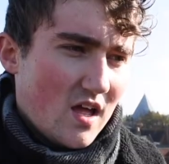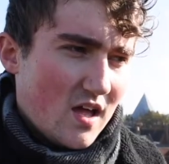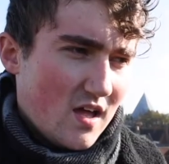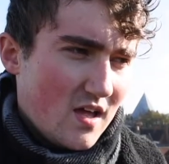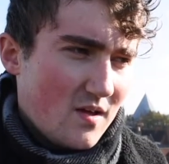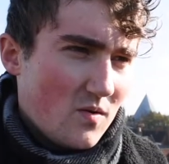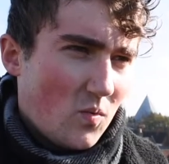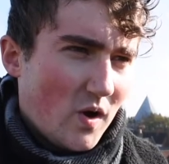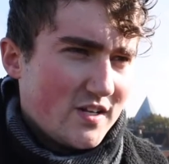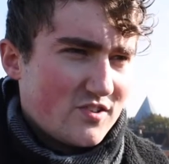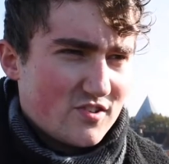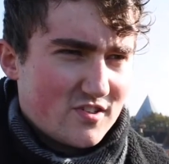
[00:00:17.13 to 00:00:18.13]
What
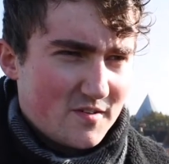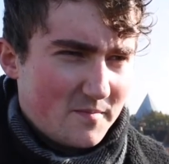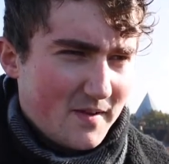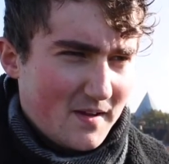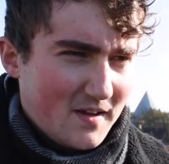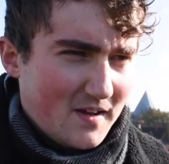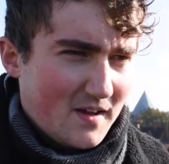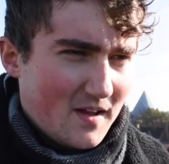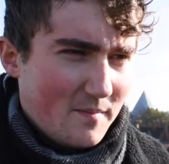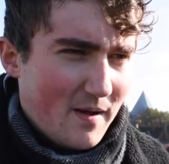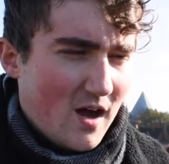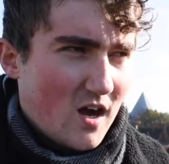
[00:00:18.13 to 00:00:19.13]
interested me
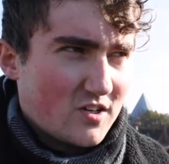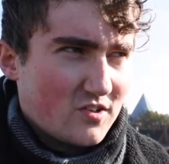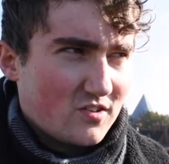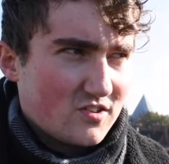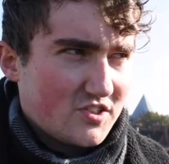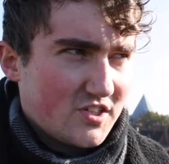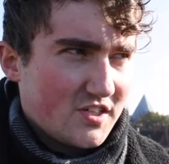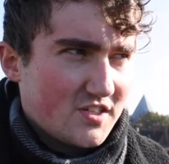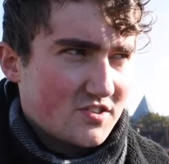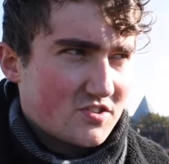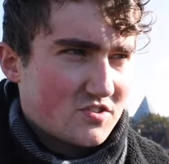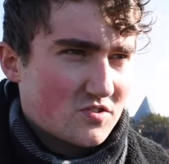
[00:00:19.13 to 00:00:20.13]
about archaeology
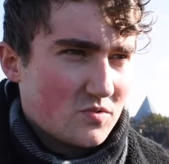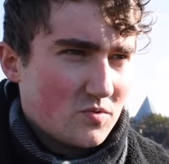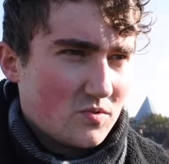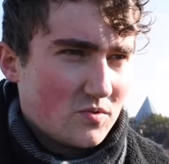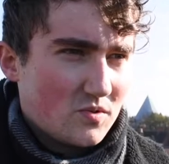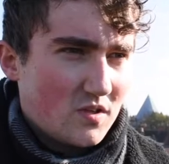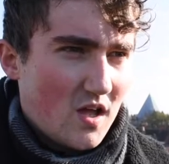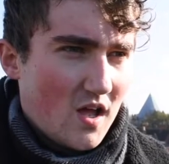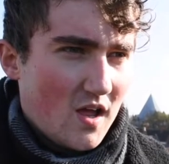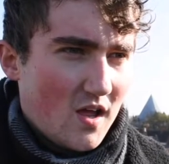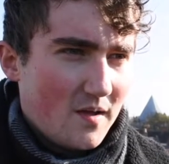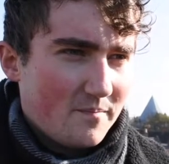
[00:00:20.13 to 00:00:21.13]
in school,
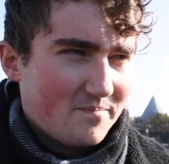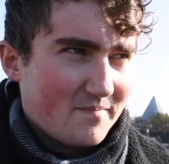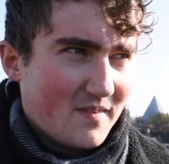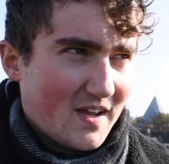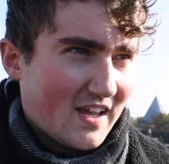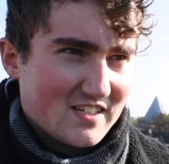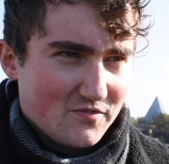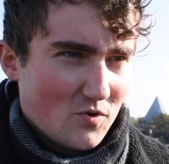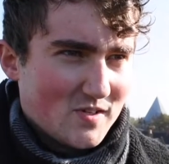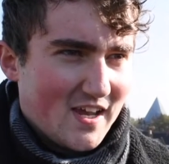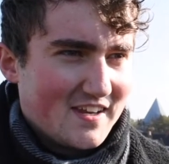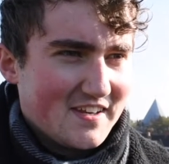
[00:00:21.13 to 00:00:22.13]
I guess I've
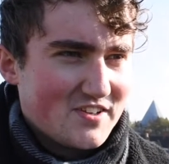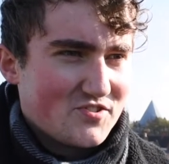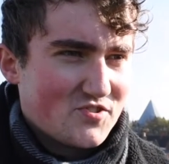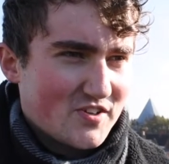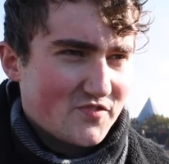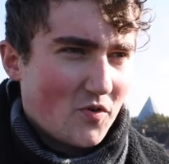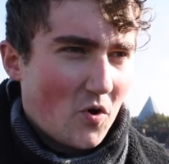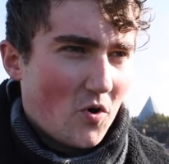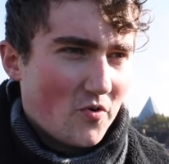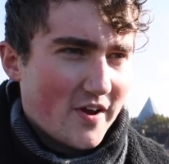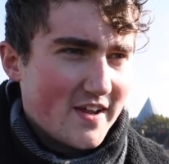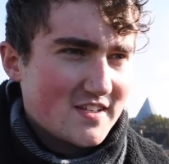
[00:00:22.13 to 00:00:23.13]
always had an interest
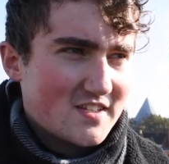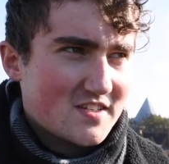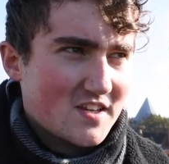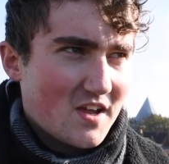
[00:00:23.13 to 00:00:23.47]
for it.